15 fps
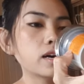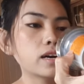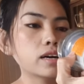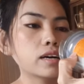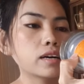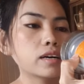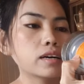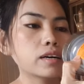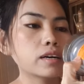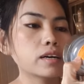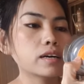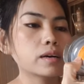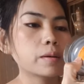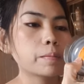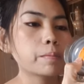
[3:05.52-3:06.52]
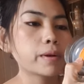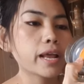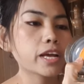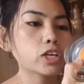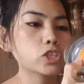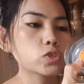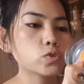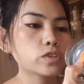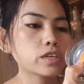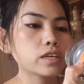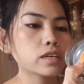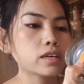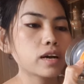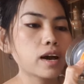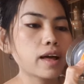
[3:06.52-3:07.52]
uh, black
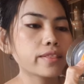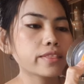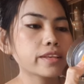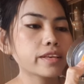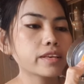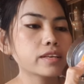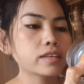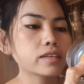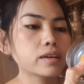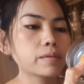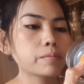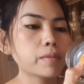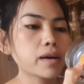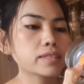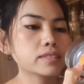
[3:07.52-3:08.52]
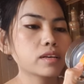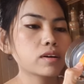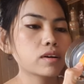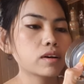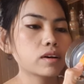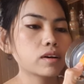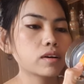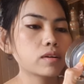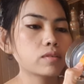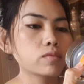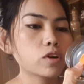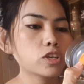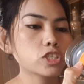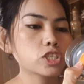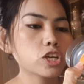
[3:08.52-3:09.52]
sugar honey mask
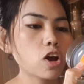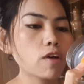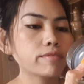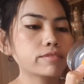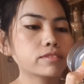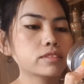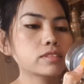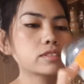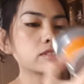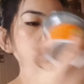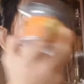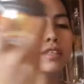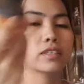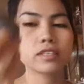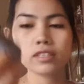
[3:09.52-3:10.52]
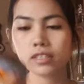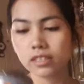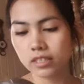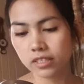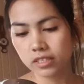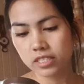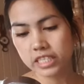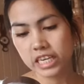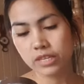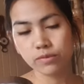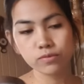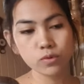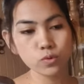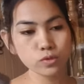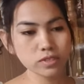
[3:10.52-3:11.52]
wash off skin
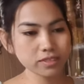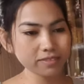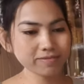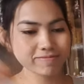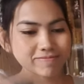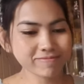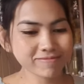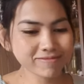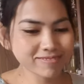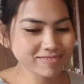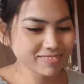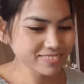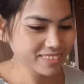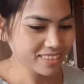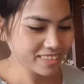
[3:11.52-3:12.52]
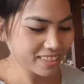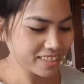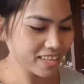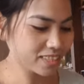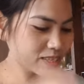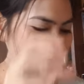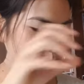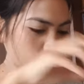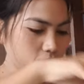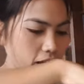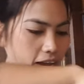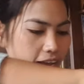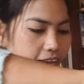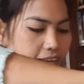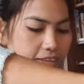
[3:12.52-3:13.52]
food. Black môi
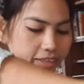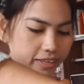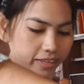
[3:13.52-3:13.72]
dye.